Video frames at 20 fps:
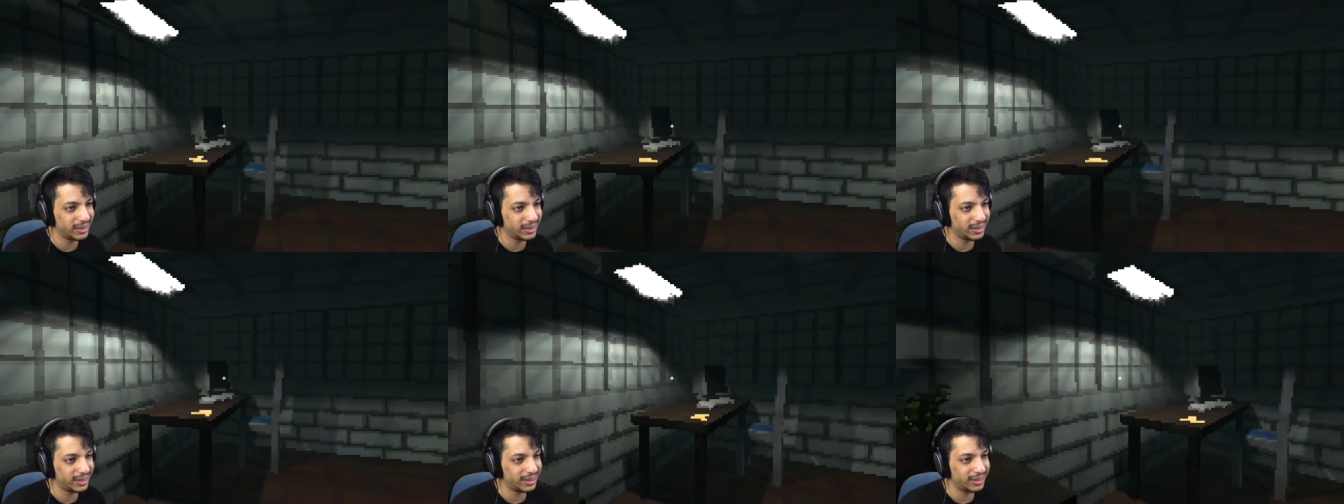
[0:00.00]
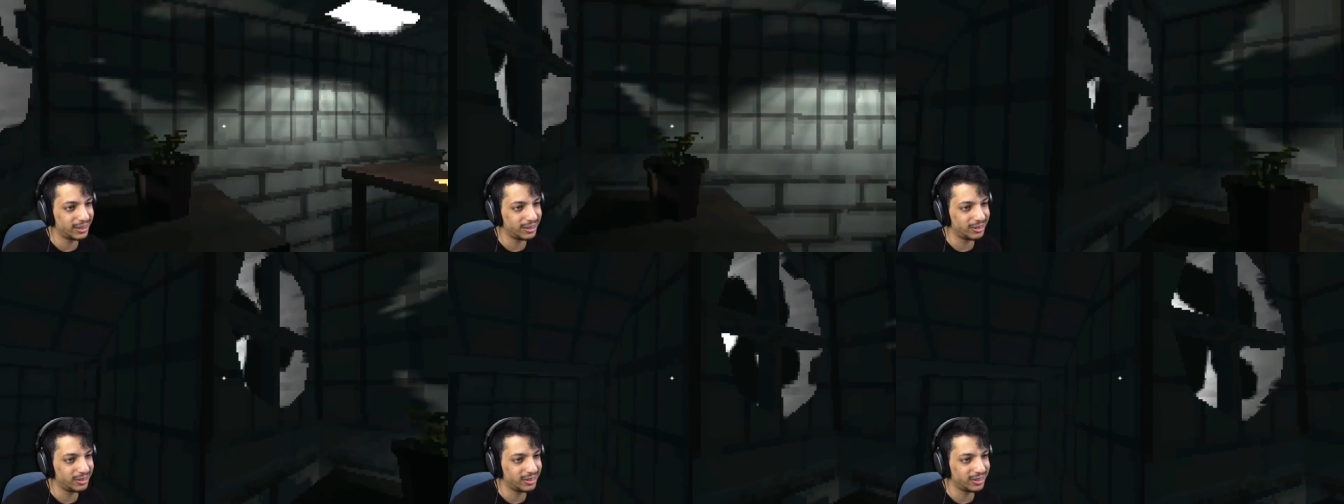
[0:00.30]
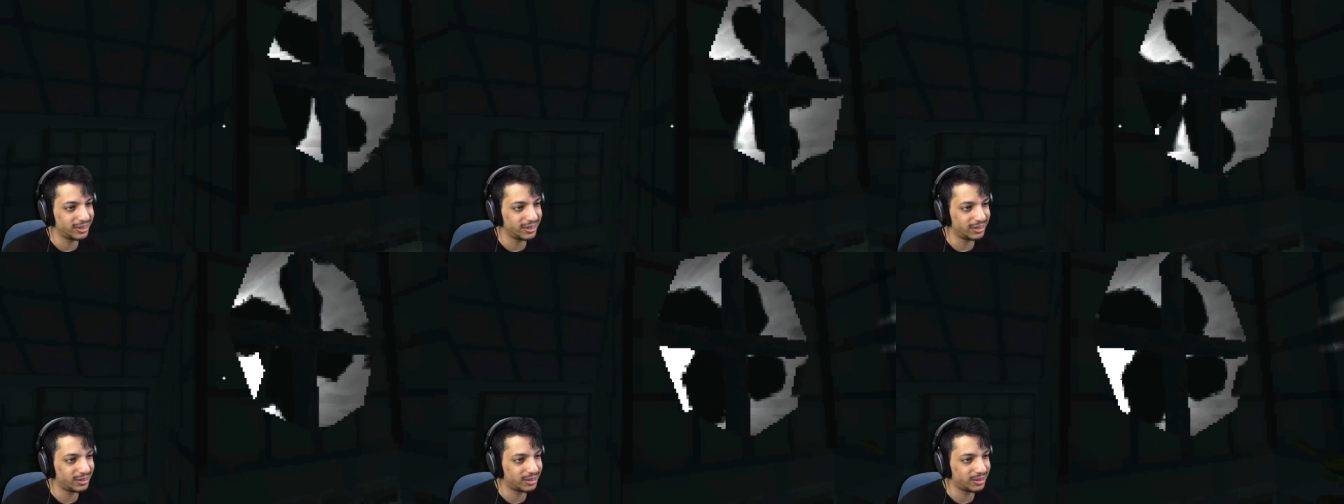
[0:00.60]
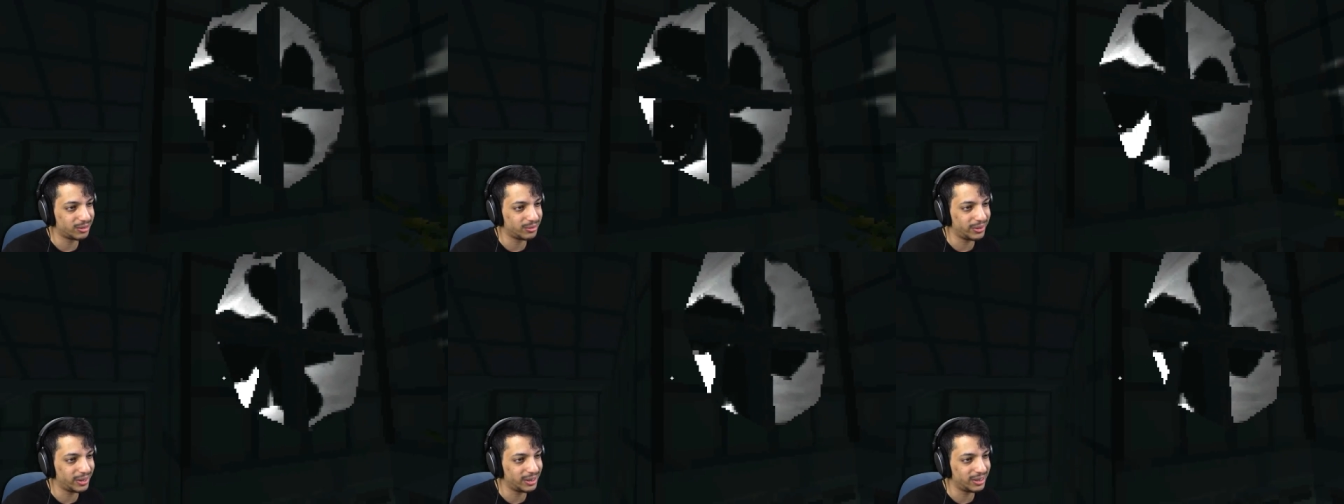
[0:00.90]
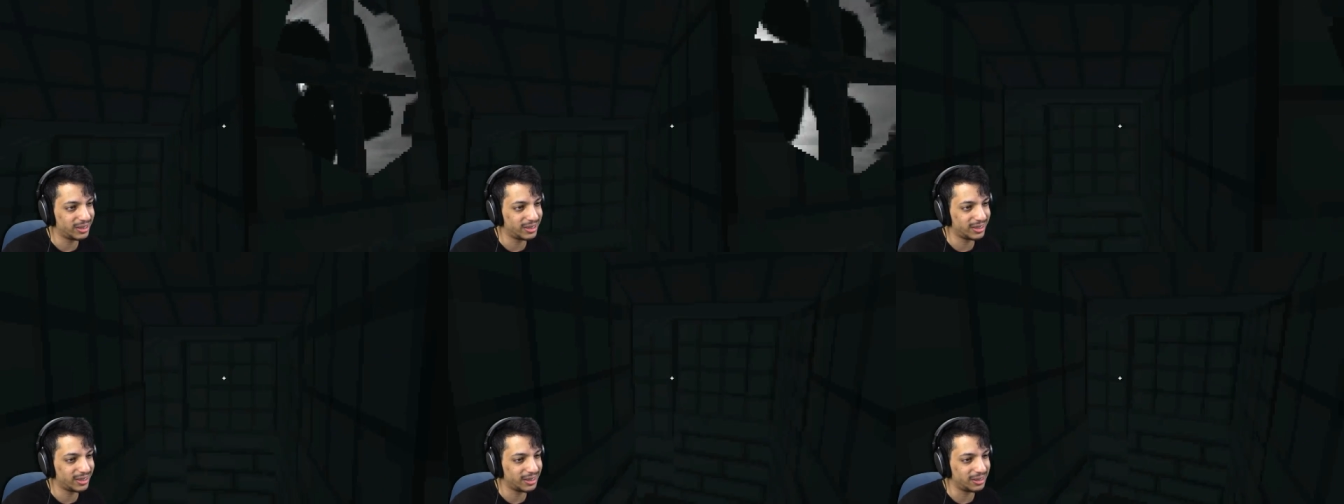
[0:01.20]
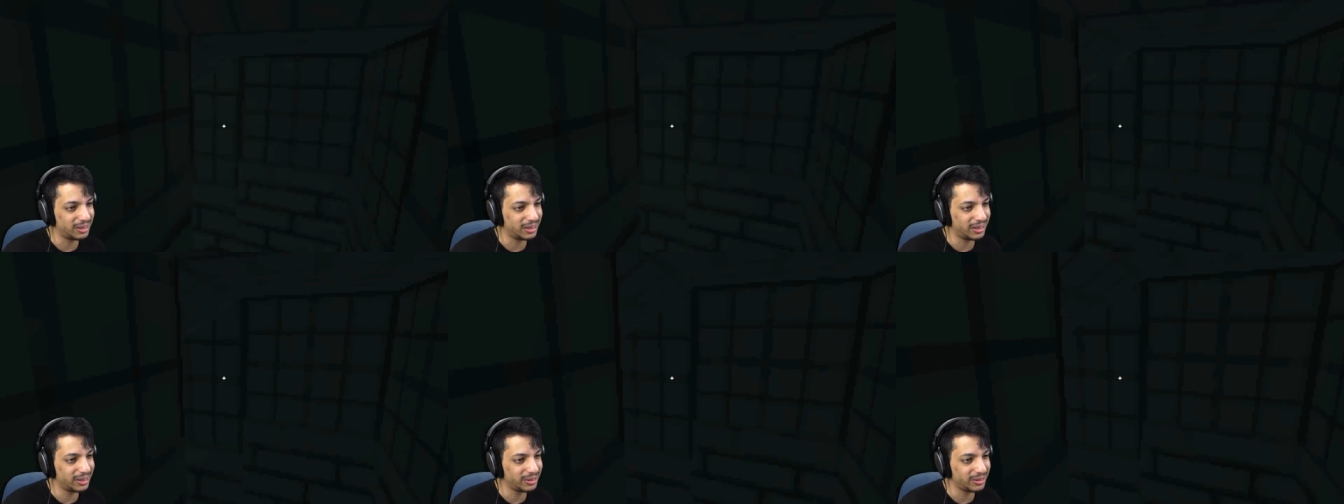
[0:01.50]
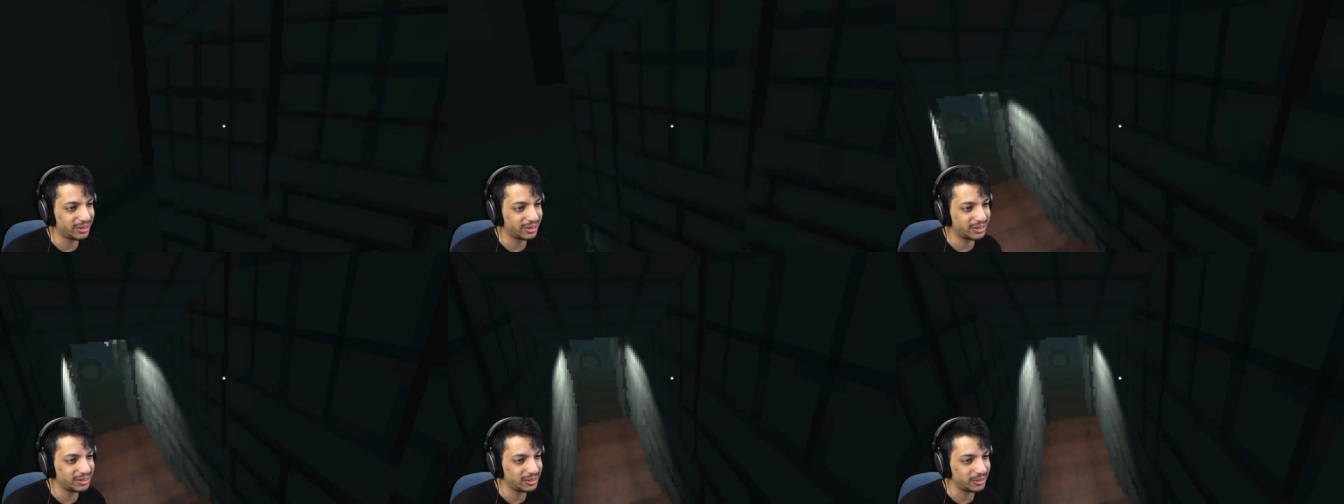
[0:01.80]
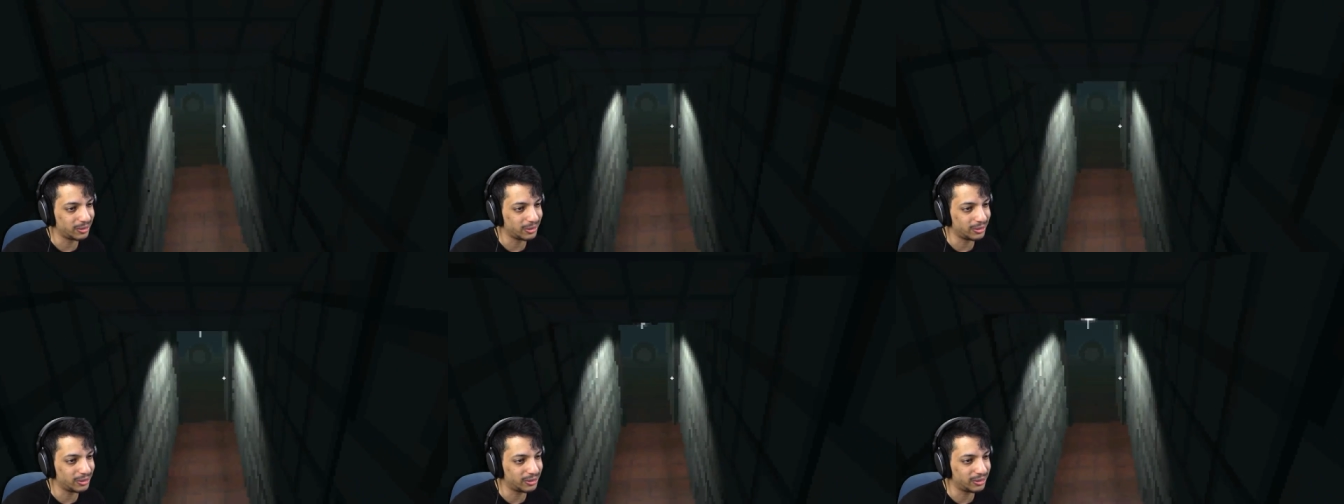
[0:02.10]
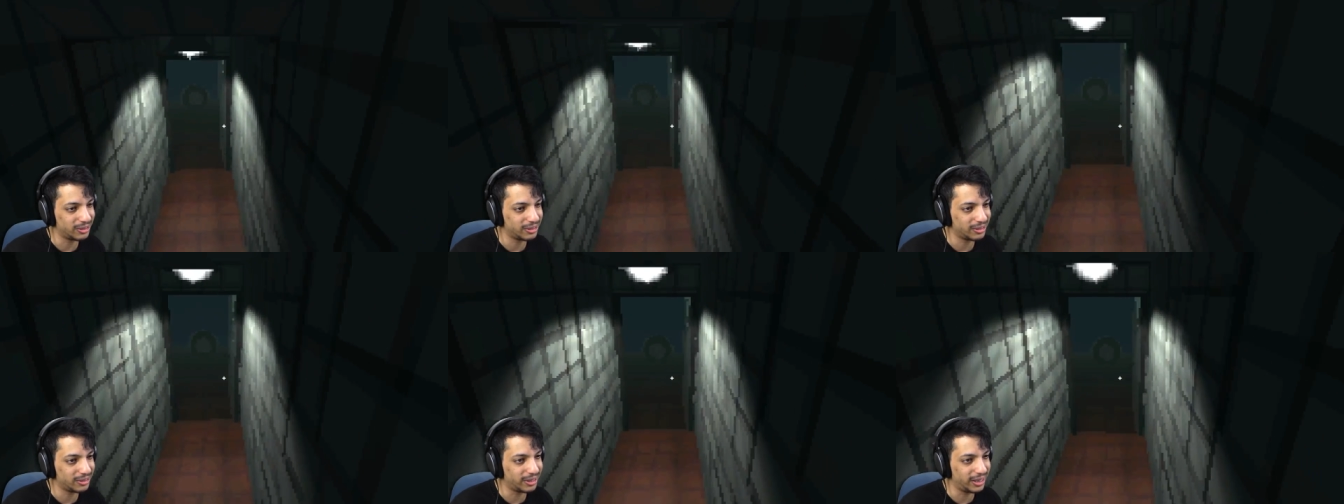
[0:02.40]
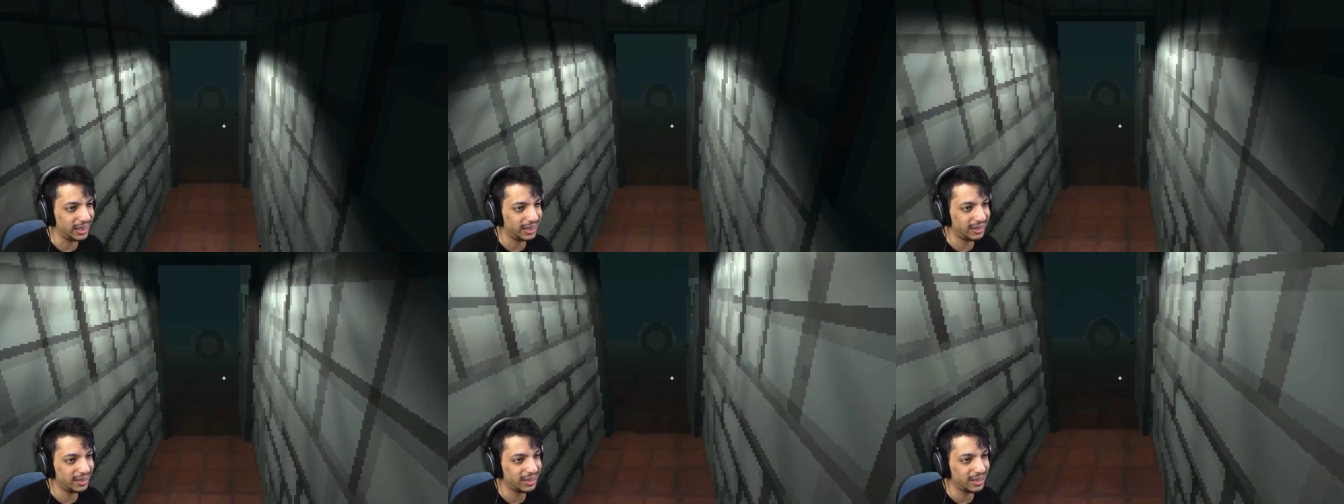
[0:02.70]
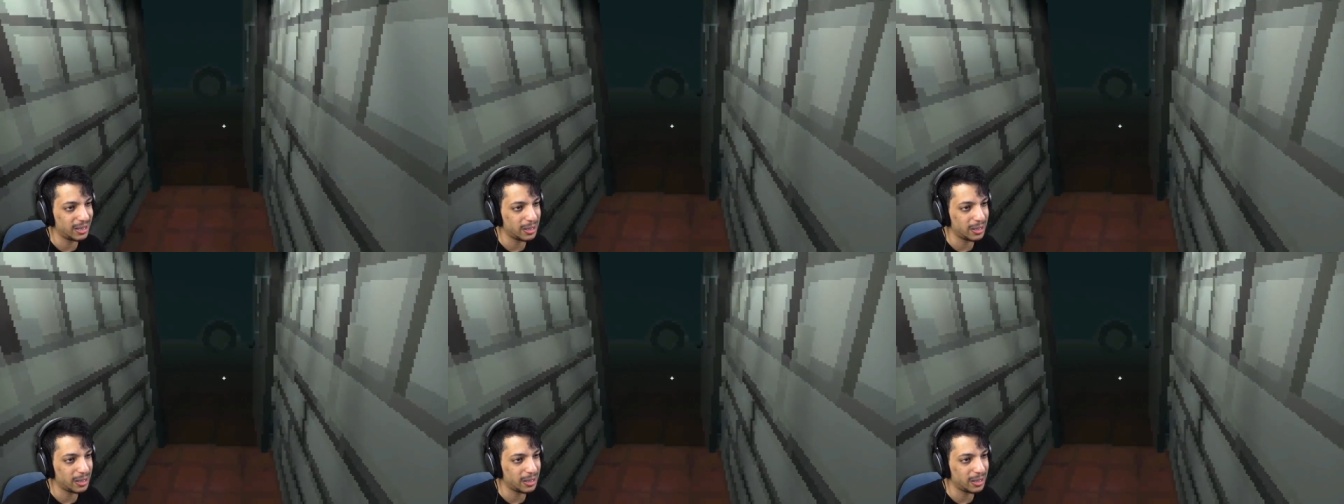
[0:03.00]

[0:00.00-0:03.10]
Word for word: And there's this vent area. Oh, so cool. Alright.